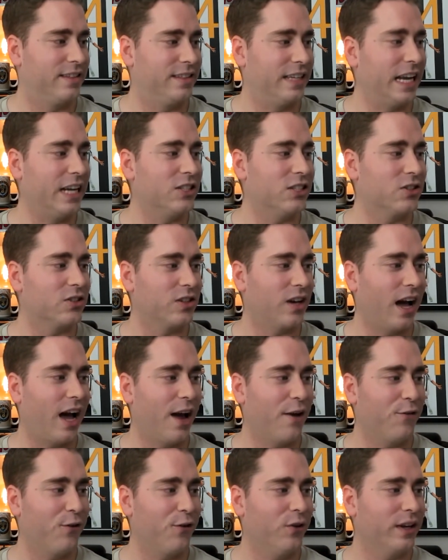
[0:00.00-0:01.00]
Danger zone.
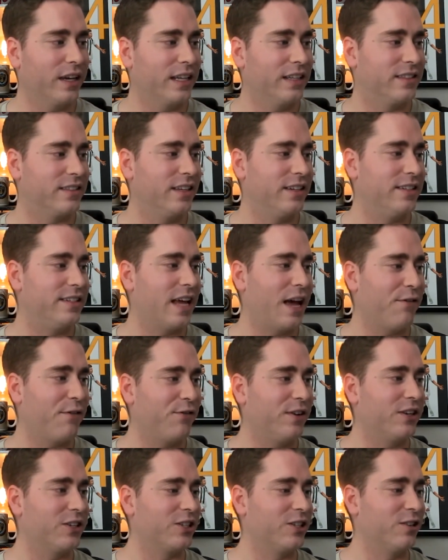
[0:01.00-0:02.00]
I feel like it's the
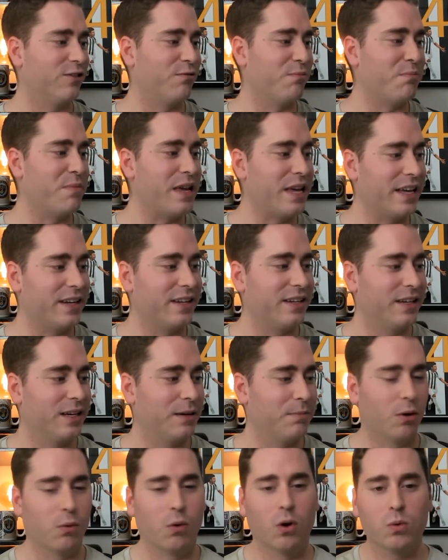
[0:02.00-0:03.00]
definition of mid,
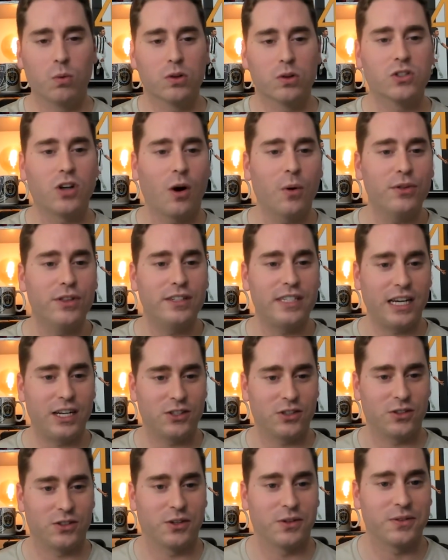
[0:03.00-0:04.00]
but we'll start with the
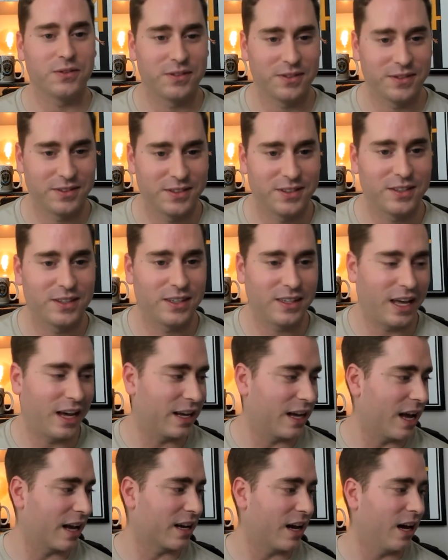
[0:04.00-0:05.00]
danger zone.
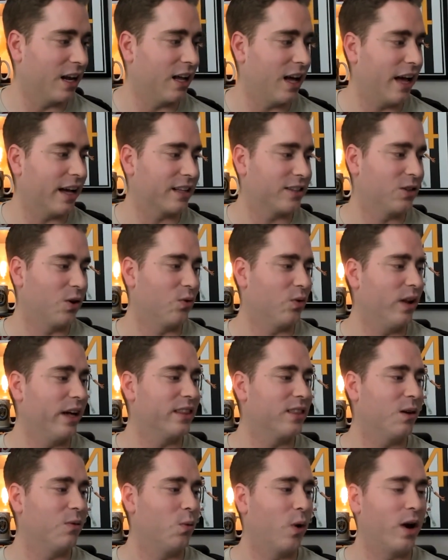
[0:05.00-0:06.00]
I don't like
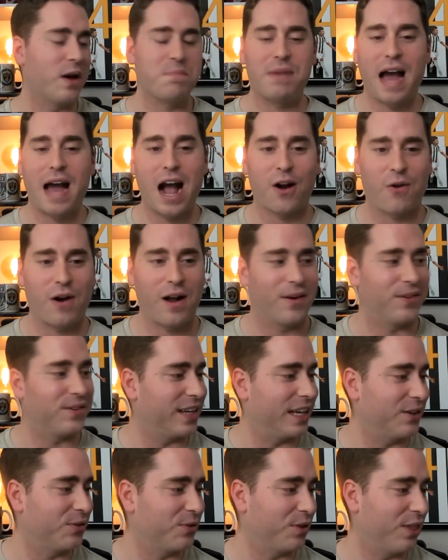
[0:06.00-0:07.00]
the white background.
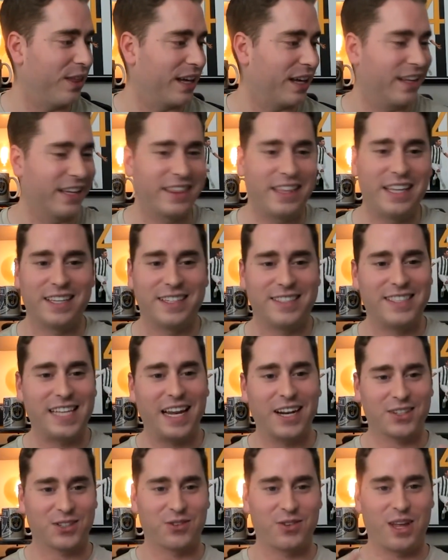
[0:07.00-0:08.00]
I don't think like the
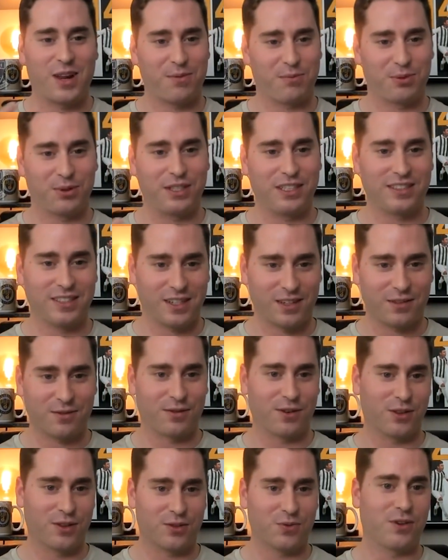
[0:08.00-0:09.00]
aesthetics are that pleasing
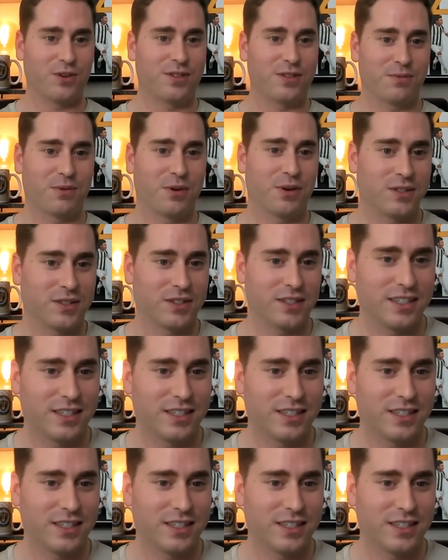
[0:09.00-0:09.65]
for this one. Personally.